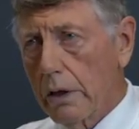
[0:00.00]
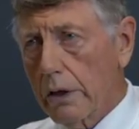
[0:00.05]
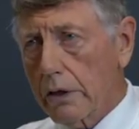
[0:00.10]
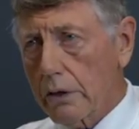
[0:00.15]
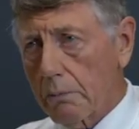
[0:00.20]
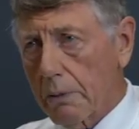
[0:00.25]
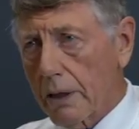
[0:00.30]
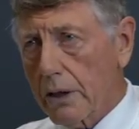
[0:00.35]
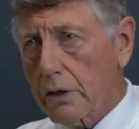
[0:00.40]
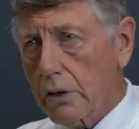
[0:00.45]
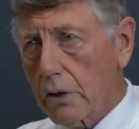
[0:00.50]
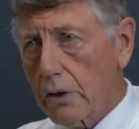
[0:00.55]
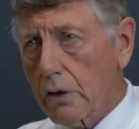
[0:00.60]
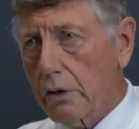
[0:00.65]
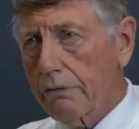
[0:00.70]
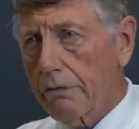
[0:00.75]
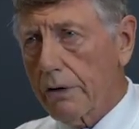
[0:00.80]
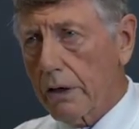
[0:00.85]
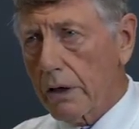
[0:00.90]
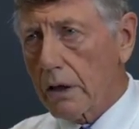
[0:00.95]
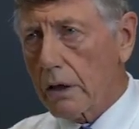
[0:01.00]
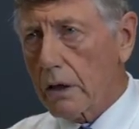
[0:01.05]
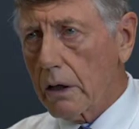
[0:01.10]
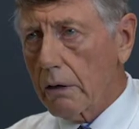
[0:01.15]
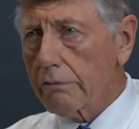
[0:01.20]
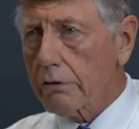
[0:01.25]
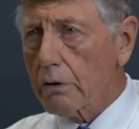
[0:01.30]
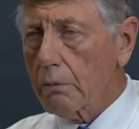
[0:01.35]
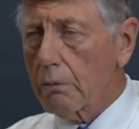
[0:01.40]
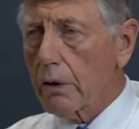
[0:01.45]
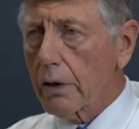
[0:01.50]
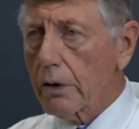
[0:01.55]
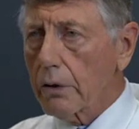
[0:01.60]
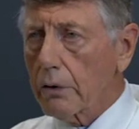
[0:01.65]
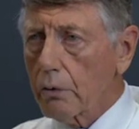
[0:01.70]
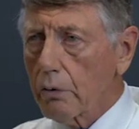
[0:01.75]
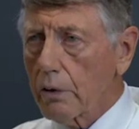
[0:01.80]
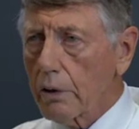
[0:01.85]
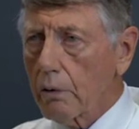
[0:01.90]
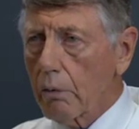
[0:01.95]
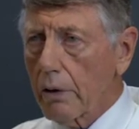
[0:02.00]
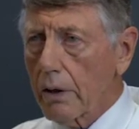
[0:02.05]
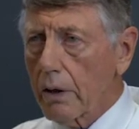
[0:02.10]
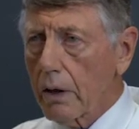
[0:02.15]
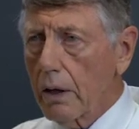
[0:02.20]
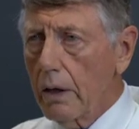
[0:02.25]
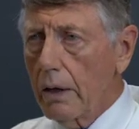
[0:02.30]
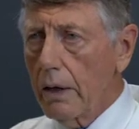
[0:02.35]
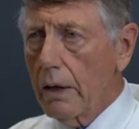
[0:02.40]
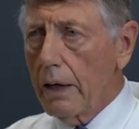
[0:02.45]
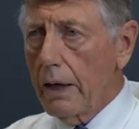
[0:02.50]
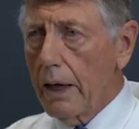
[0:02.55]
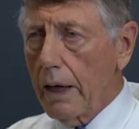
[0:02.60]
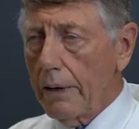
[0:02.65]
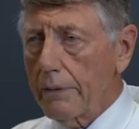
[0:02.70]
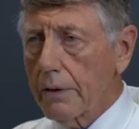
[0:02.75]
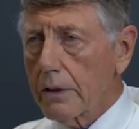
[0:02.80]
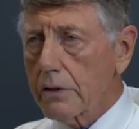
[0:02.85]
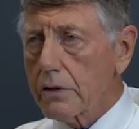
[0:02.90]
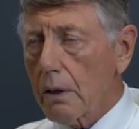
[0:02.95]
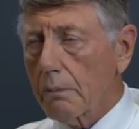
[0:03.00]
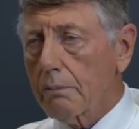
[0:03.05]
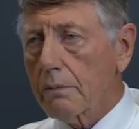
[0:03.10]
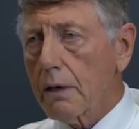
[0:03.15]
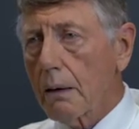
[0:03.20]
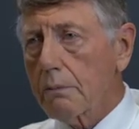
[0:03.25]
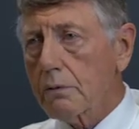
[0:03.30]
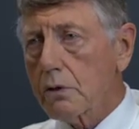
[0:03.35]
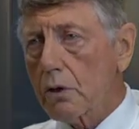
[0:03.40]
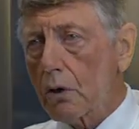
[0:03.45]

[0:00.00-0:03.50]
to make sure you're feeling comfortable and doing well. And then sometimes you'll